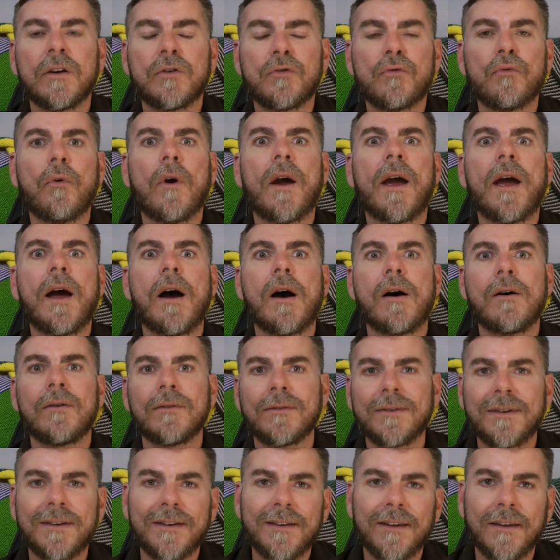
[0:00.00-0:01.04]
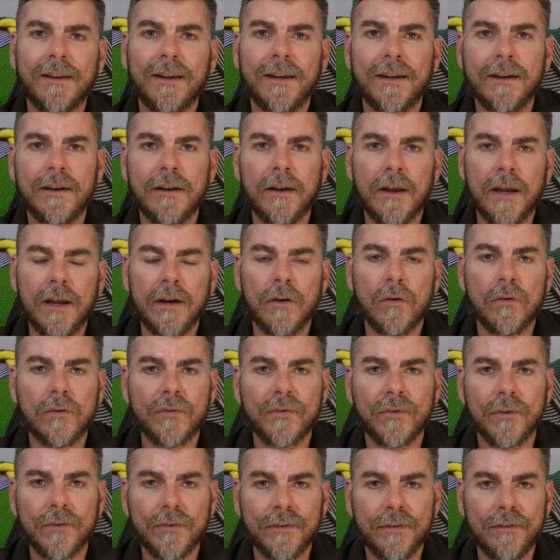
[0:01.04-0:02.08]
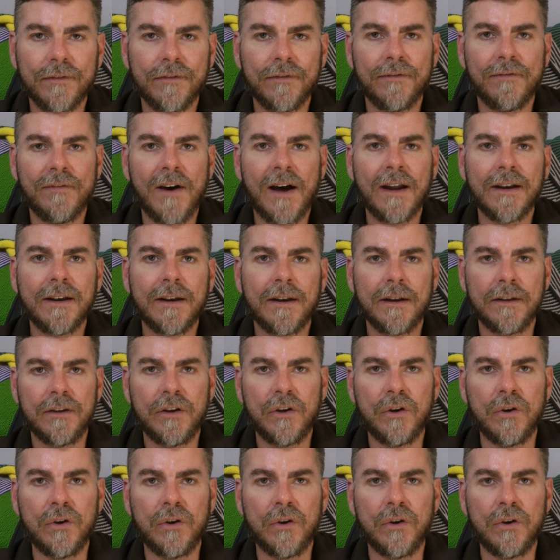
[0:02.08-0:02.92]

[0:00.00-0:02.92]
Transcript: drowned in, in all sorts of fun,